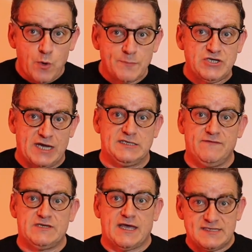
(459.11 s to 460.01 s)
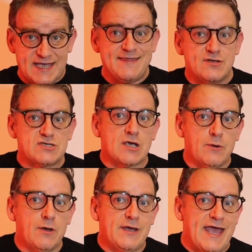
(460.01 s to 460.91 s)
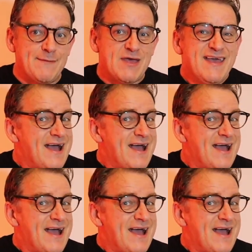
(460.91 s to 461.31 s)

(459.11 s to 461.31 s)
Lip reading: objective decks in the solo game,